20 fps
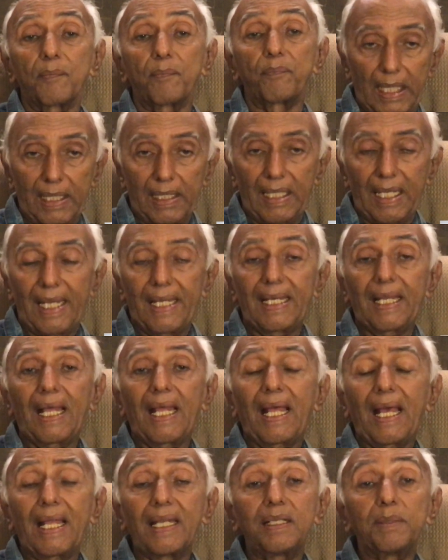An
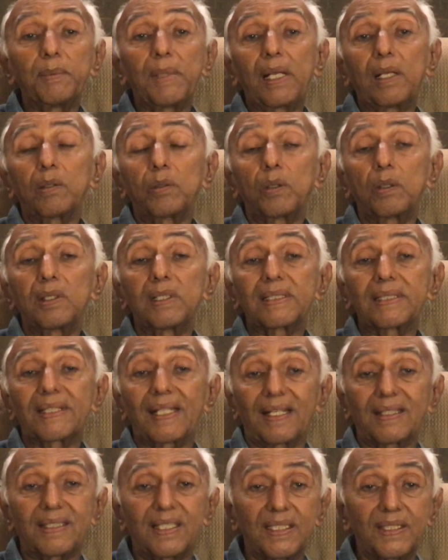animal who is
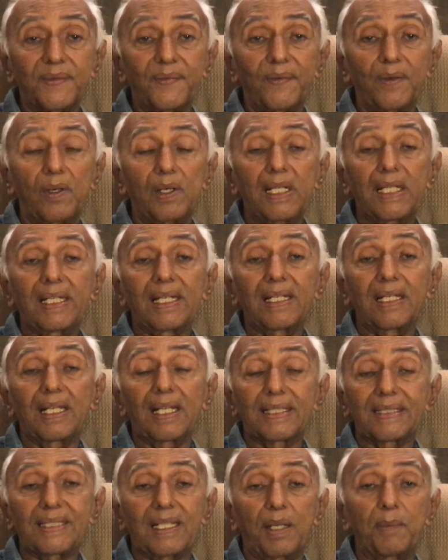successful in
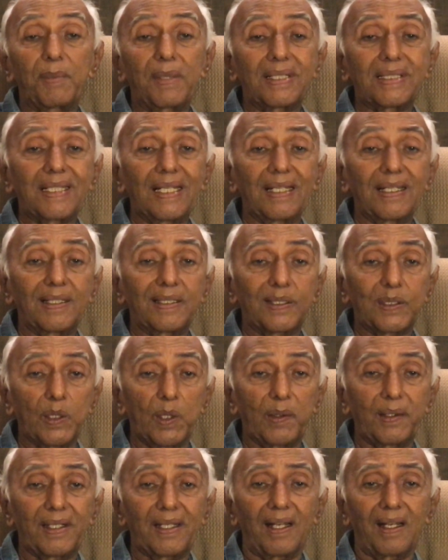establishing its
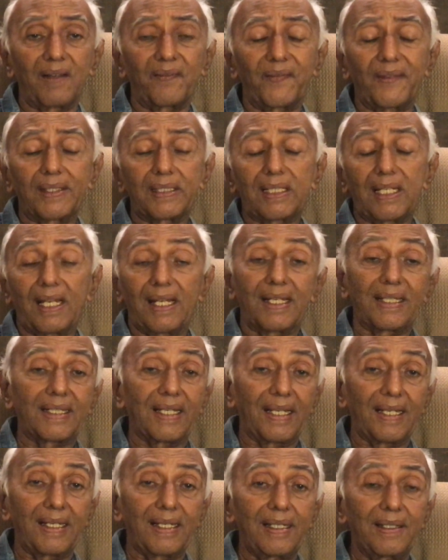own
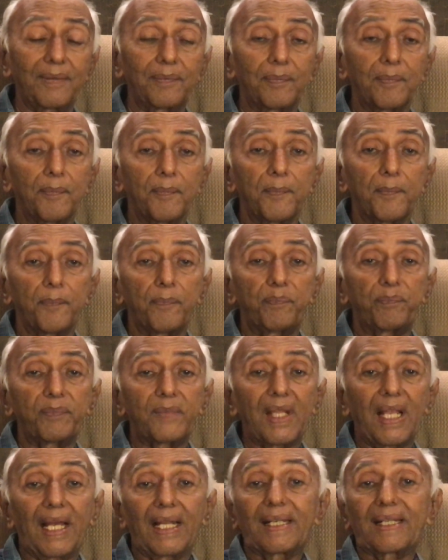territory
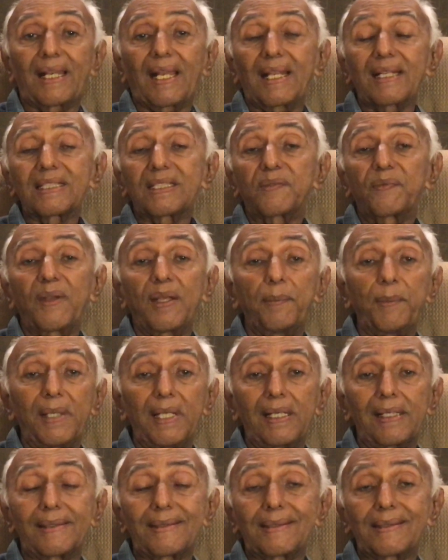attracts
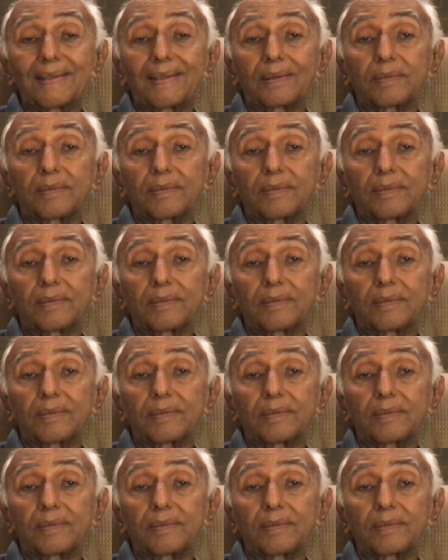females.